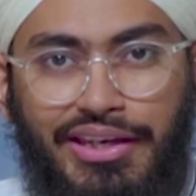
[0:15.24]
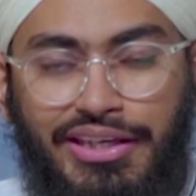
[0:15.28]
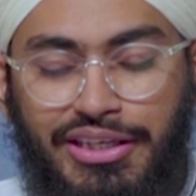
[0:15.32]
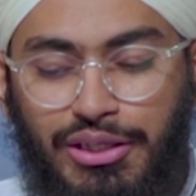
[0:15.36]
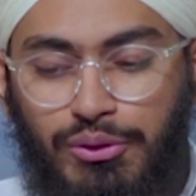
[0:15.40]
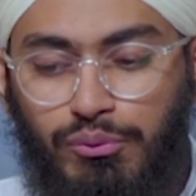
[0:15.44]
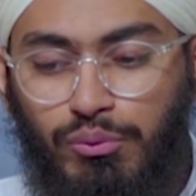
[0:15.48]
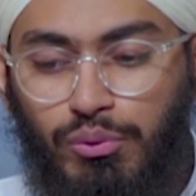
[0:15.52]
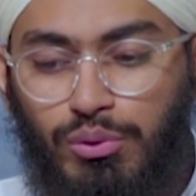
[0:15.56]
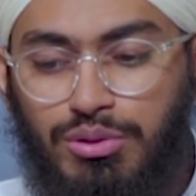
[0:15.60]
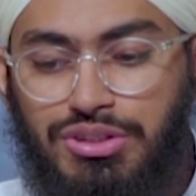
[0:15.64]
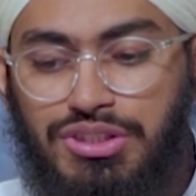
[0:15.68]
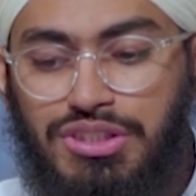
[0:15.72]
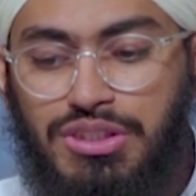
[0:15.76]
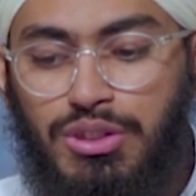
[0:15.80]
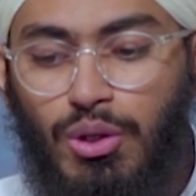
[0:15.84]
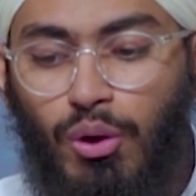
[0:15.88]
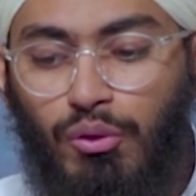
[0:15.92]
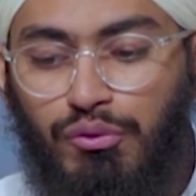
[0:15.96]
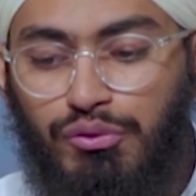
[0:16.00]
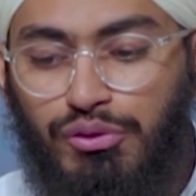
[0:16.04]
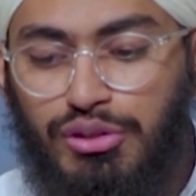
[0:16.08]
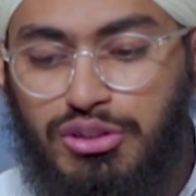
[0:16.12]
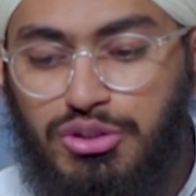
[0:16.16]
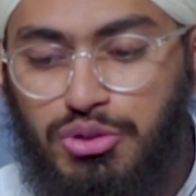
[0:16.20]
A devotee
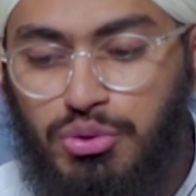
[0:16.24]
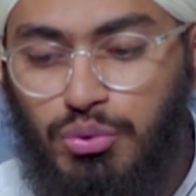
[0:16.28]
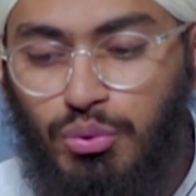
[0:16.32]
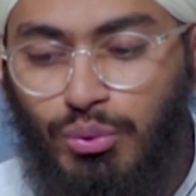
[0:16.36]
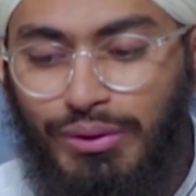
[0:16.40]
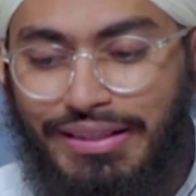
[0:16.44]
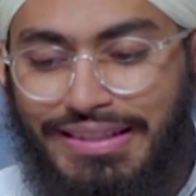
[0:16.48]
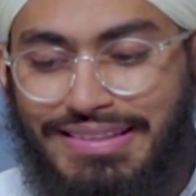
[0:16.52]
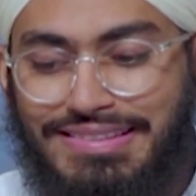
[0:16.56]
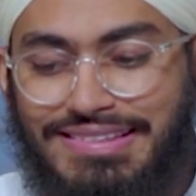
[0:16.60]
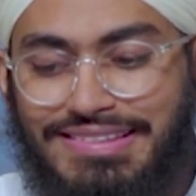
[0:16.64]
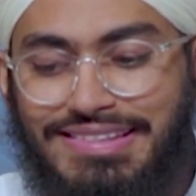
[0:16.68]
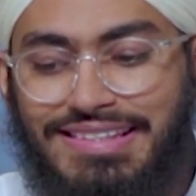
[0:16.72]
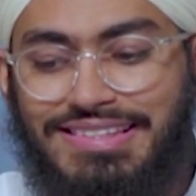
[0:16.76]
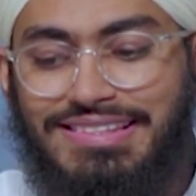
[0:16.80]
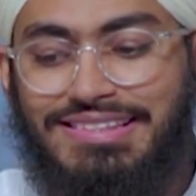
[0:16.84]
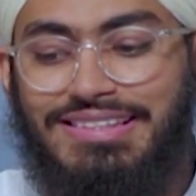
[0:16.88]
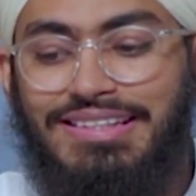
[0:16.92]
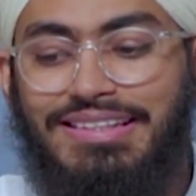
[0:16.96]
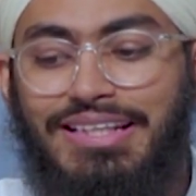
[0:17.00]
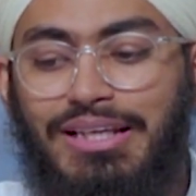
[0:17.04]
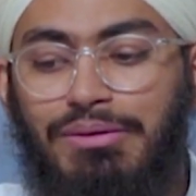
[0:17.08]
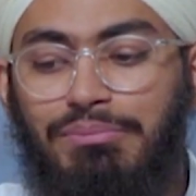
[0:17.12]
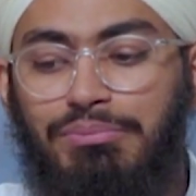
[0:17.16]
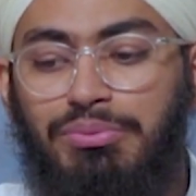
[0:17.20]
of Rasul
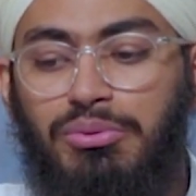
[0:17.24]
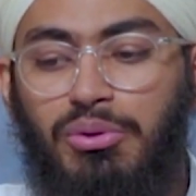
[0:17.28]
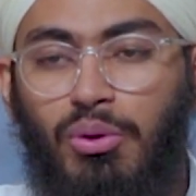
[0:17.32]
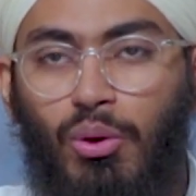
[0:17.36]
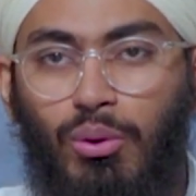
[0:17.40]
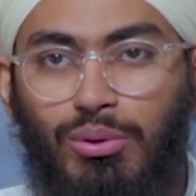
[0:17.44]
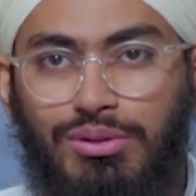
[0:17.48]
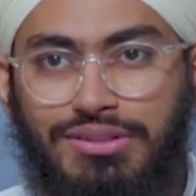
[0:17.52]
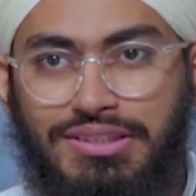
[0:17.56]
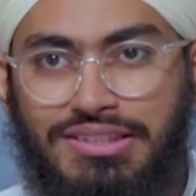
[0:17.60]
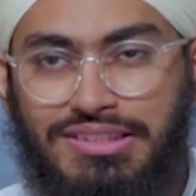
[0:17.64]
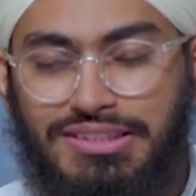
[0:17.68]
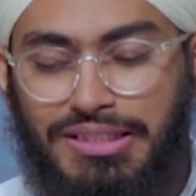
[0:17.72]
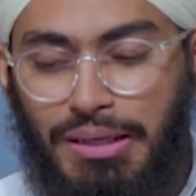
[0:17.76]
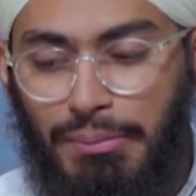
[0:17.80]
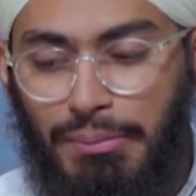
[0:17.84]
insisted and brought his